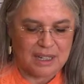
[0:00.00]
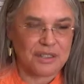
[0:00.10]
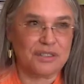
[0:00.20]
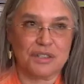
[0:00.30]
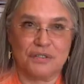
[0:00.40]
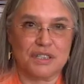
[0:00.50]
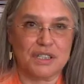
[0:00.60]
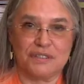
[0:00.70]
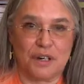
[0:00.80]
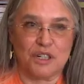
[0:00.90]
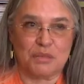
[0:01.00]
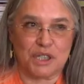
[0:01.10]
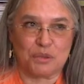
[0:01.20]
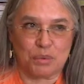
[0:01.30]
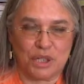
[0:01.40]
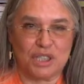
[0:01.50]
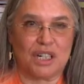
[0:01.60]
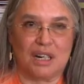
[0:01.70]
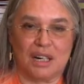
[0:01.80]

Their service is very much appreciated,